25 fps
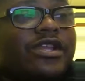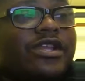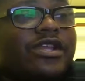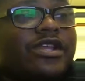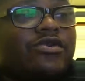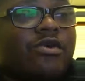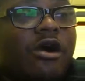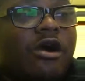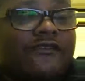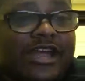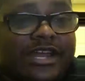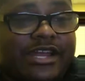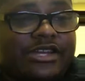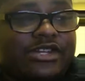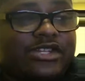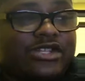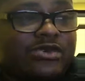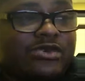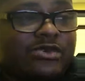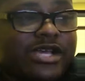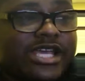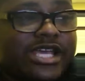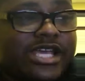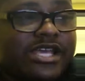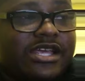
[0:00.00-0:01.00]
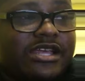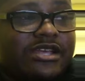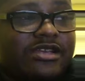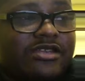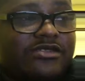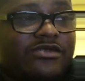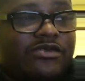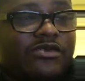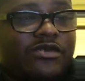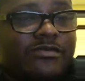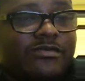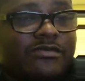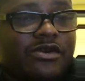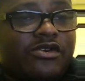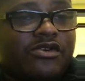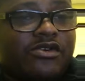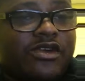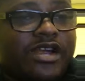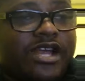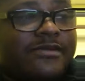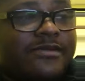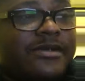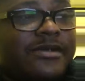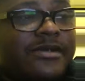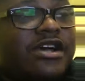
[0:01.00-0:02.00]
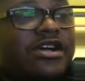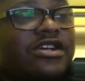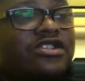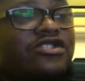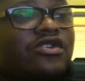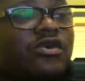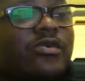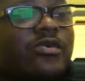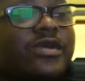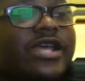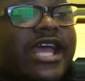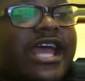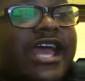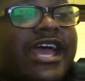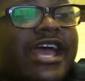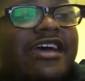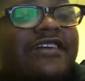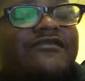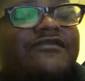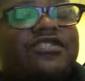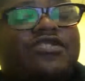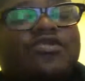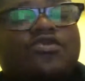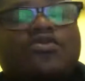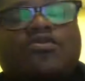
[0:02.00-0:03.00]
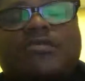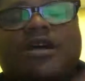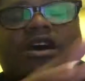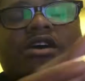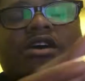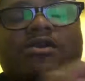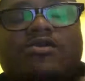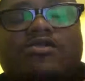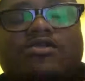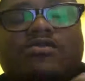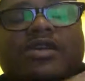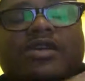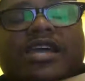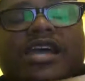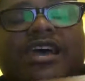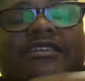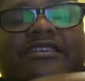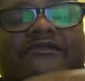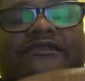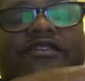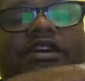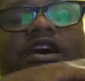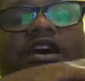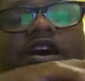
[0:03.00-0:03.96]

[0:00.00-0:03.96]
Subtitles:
do offer financial aid through the program. So we have two models. We